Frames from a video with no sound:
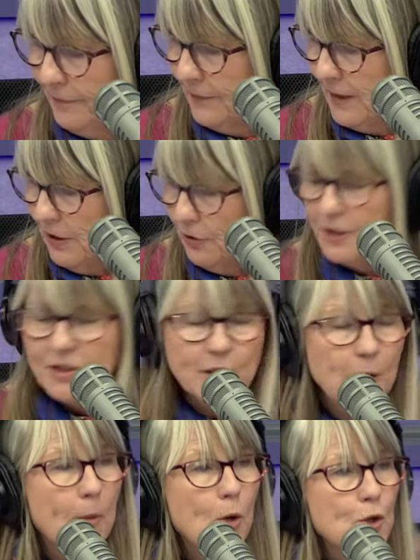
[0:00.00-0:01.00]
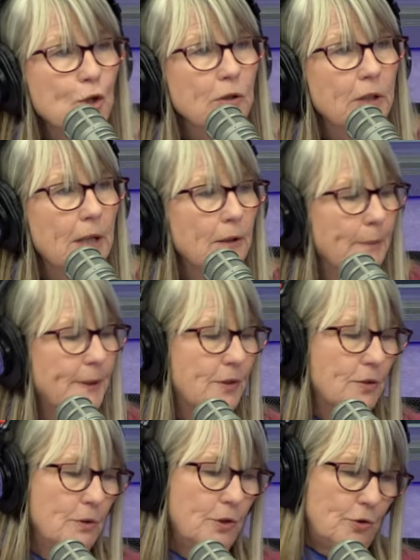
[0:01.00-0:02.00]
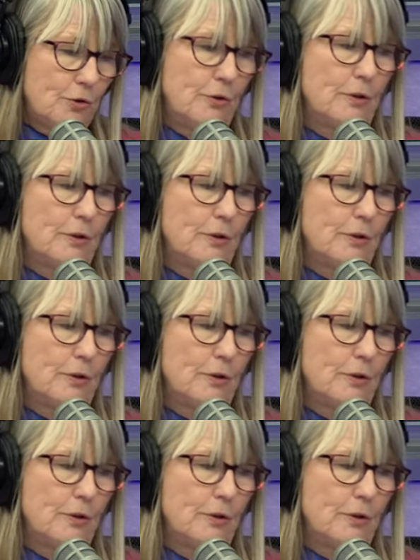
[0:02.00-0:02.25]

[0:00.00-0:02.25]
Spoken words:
There's an emotional element to it, sure.